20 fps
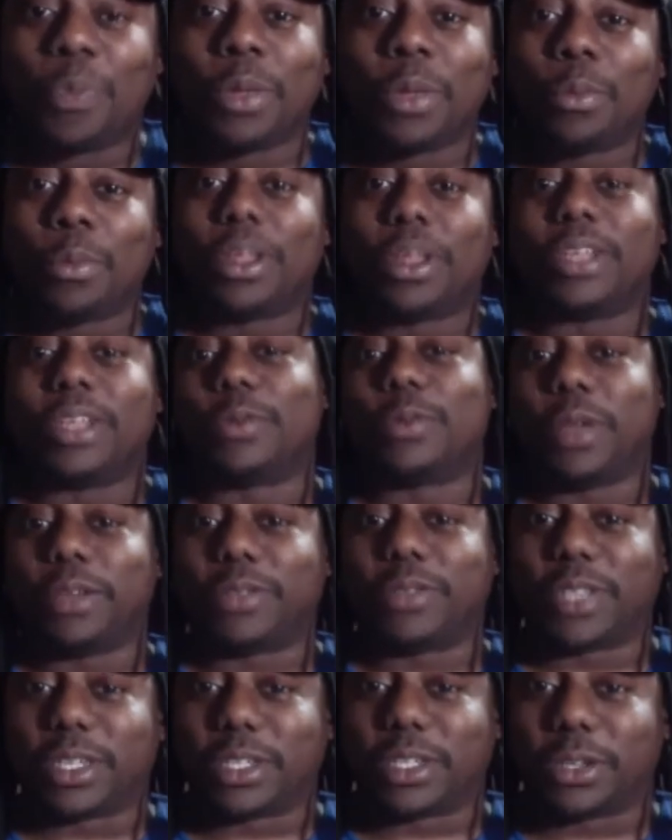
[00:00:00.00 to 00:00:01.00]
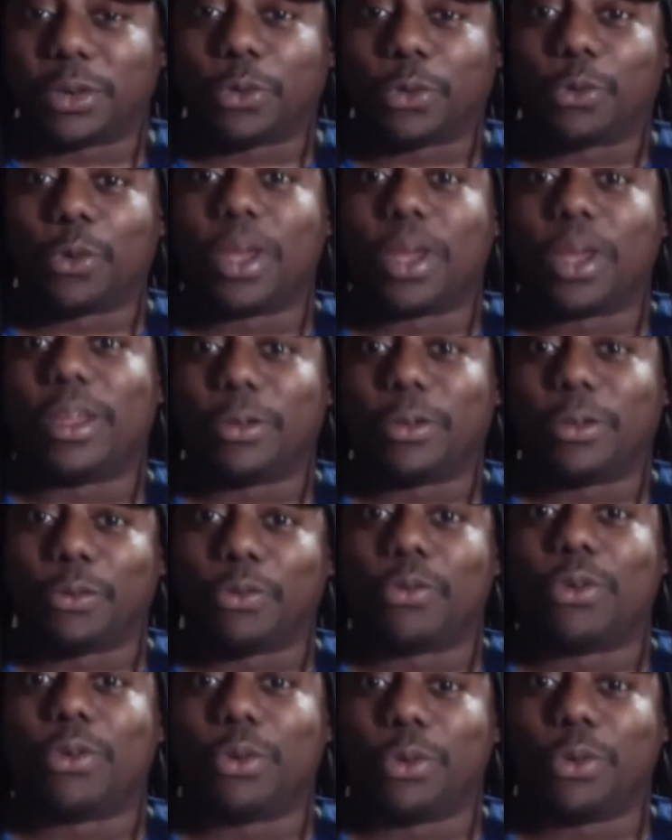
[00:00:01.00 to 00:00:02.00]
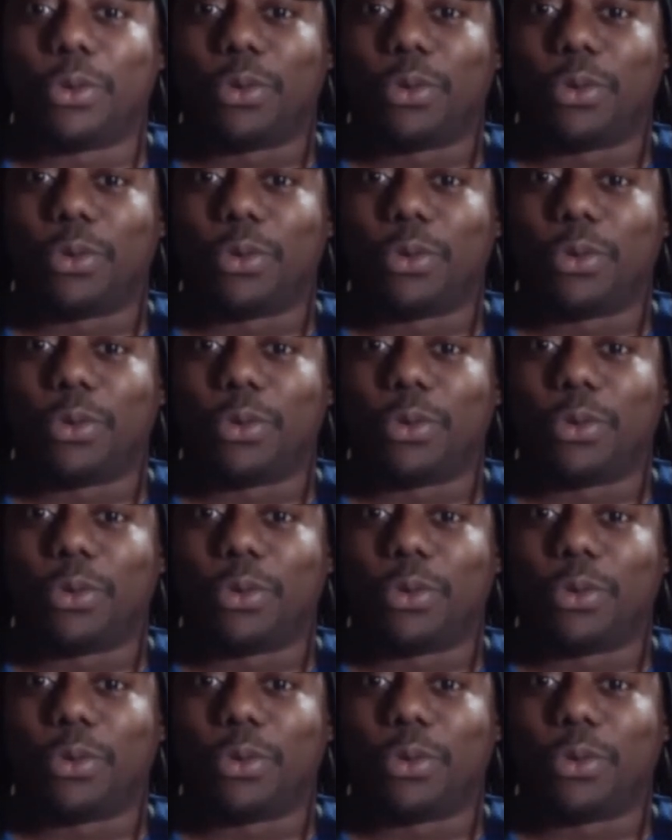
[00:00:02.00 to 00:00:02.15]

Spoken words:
Plus, we have such a great crew,